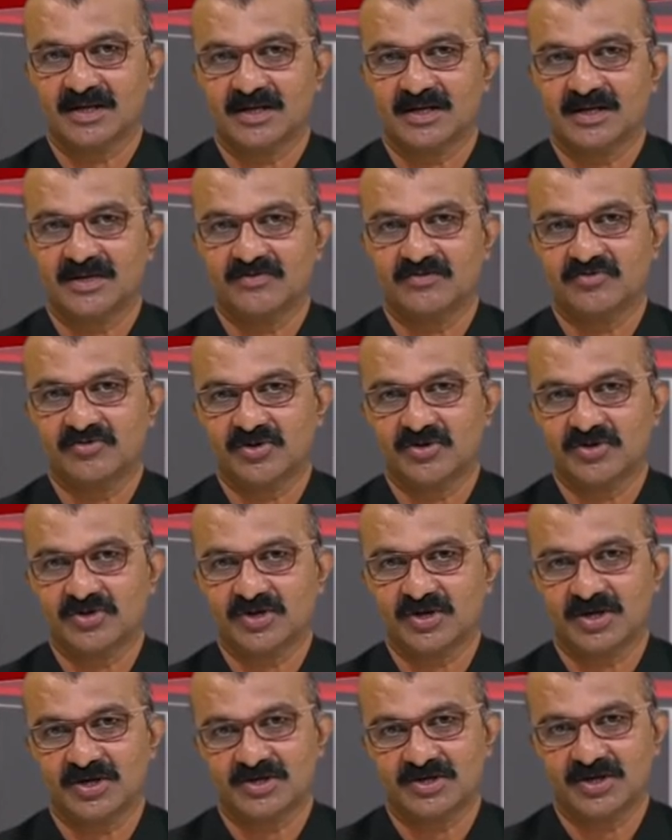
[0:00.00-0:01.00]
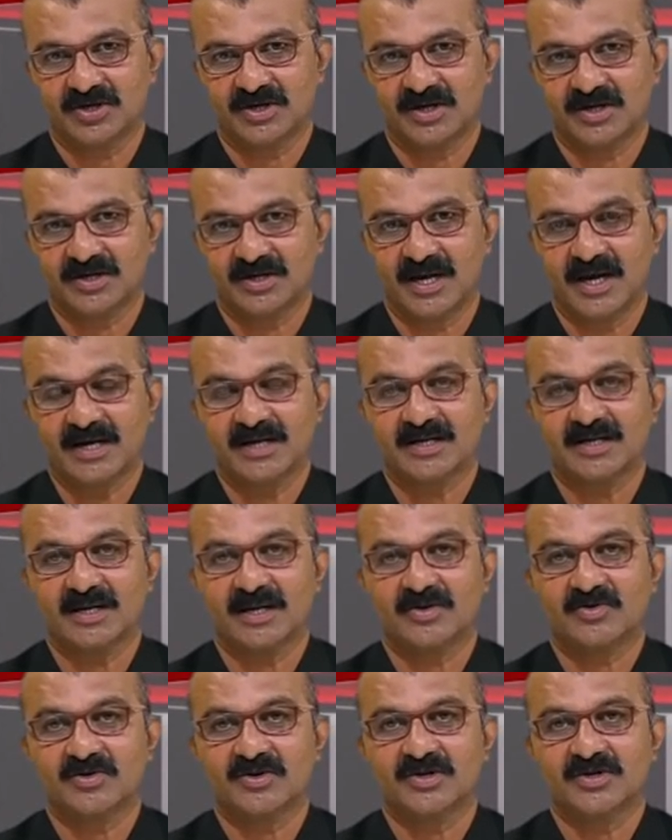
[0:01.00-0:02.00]
In the first incident, the
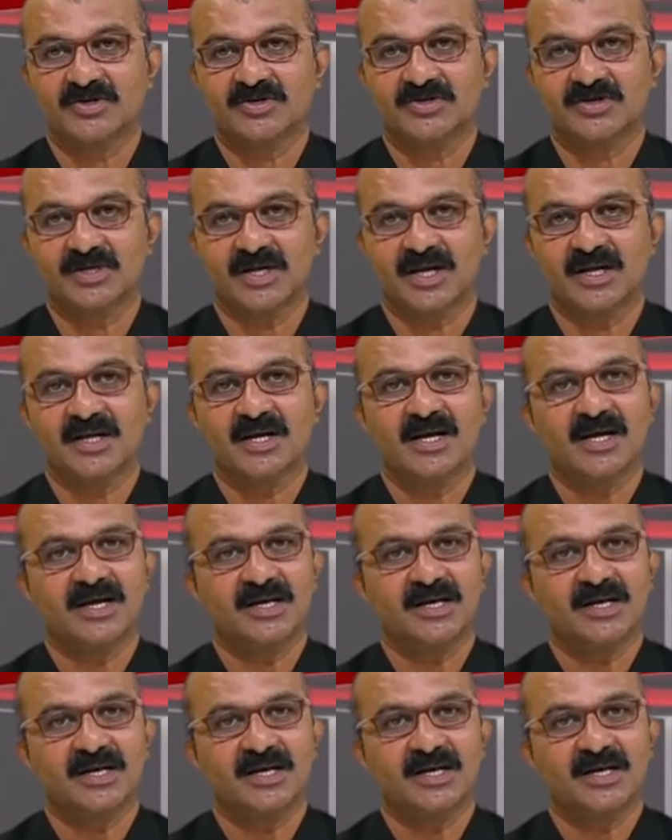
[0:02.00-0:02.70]
anti-narcotic cell